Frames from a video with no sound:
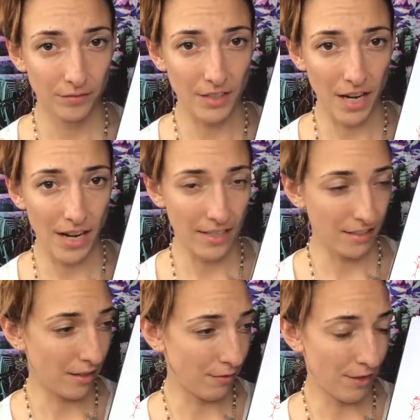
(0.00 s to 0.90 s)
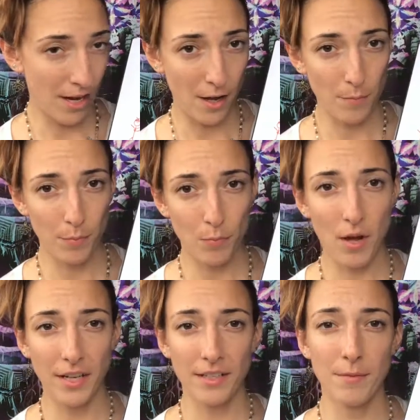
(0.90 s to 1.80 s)
not asking for help,
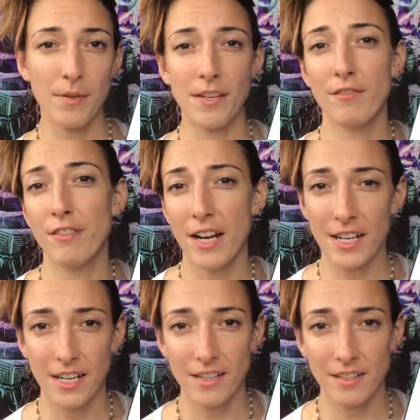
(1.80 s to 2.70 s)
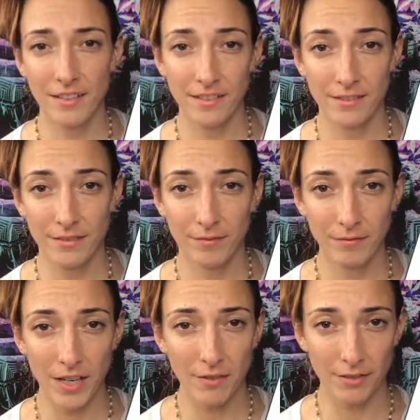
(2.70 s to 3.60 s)
wanting to be invited,
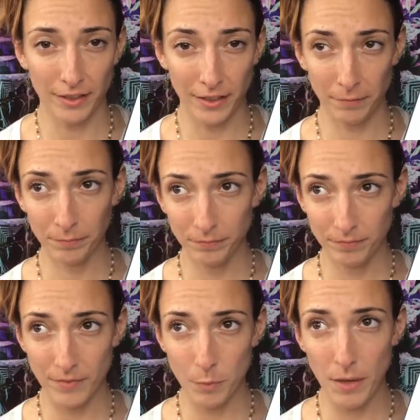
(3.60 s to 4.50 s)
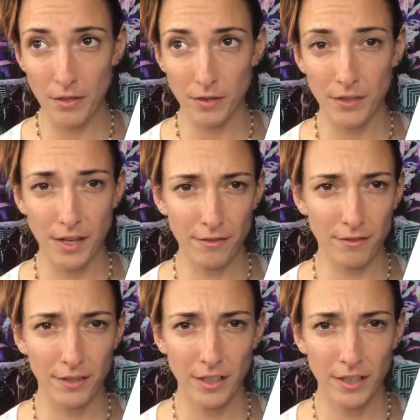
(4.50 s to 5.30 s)
not feeling special enough,